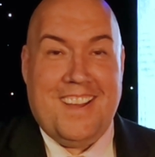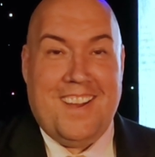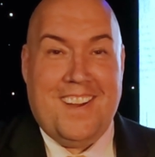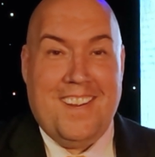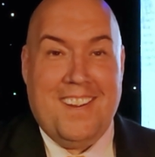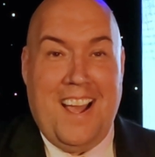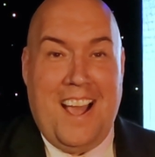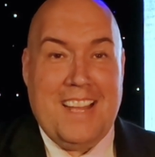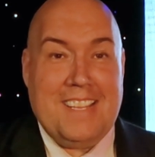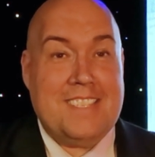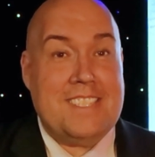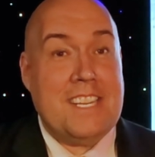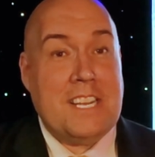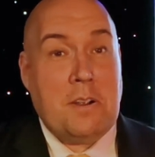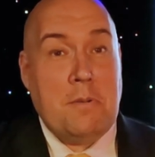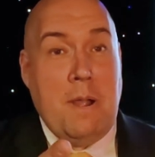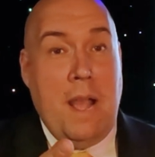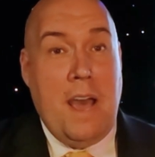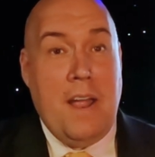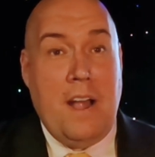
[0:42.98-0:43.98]
All right,
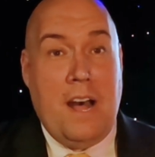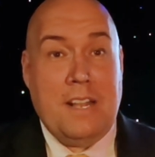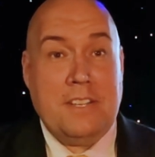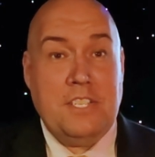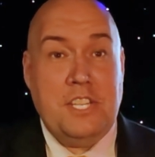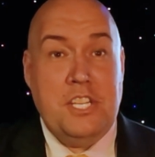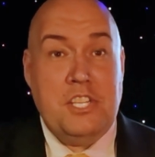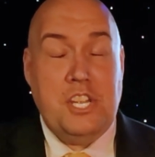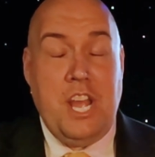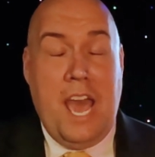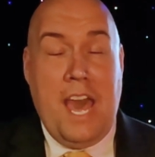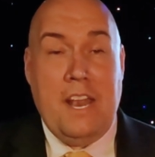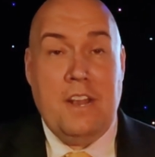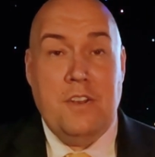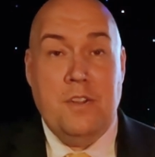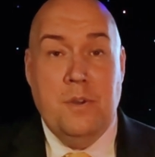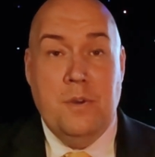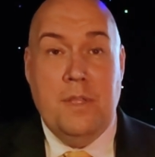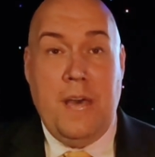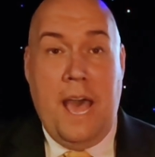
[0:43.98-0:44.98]
stick around. I'll teach you how
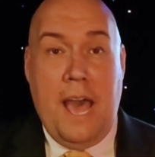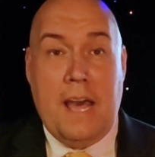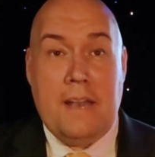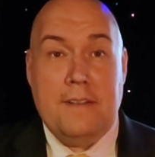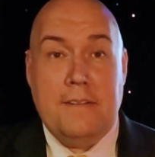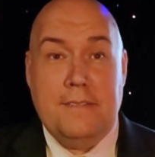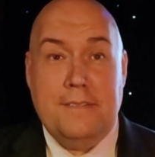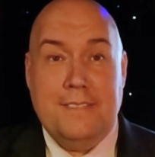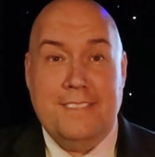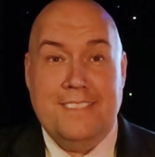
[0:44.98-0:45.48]
to do that.